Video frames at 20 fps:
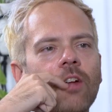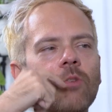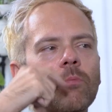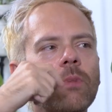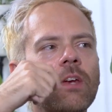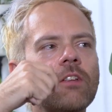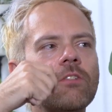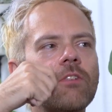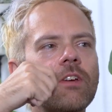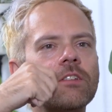I don't
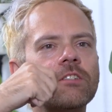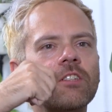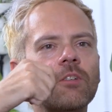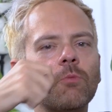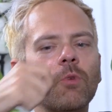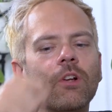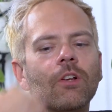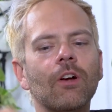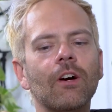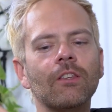mean like
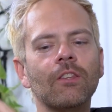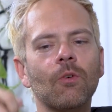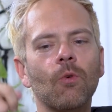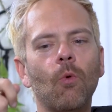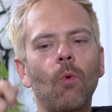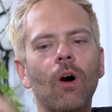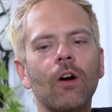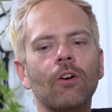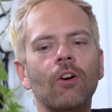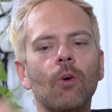someone got to
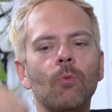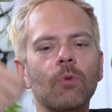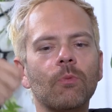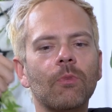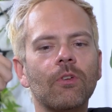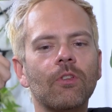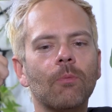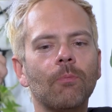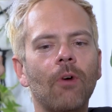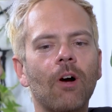walk home with
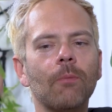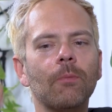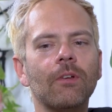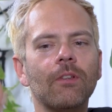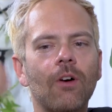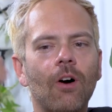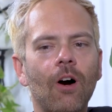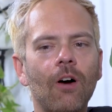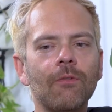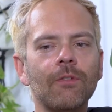money in their pocket,
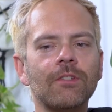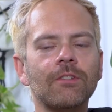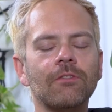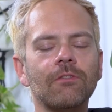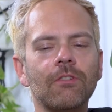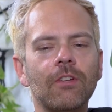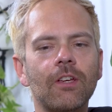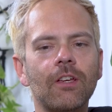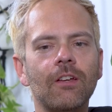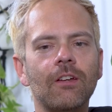but
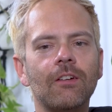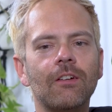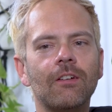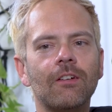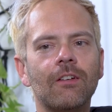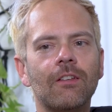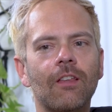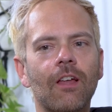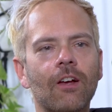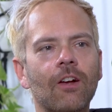obviously
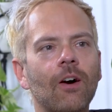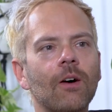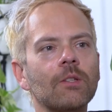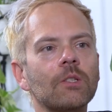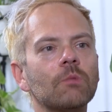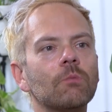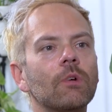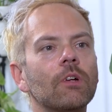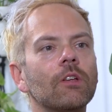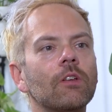it
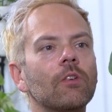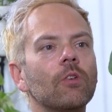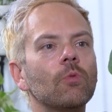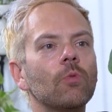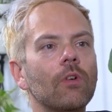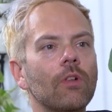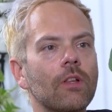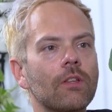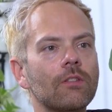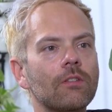costs money to
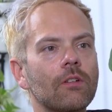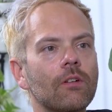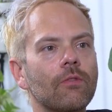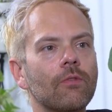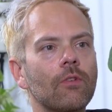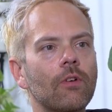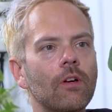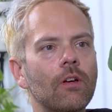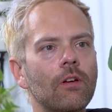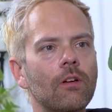do all this stuff,
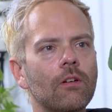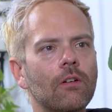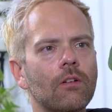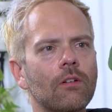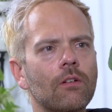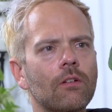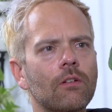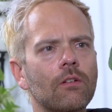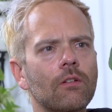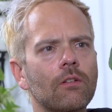right?
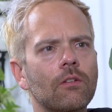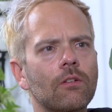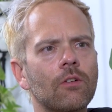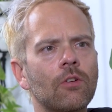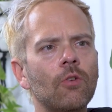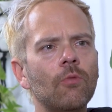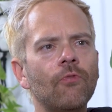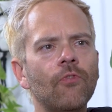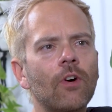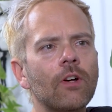
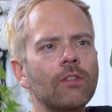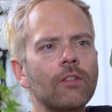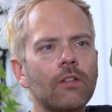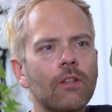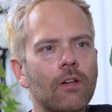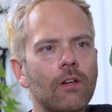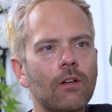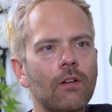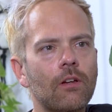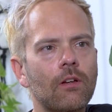Who funded
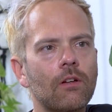it?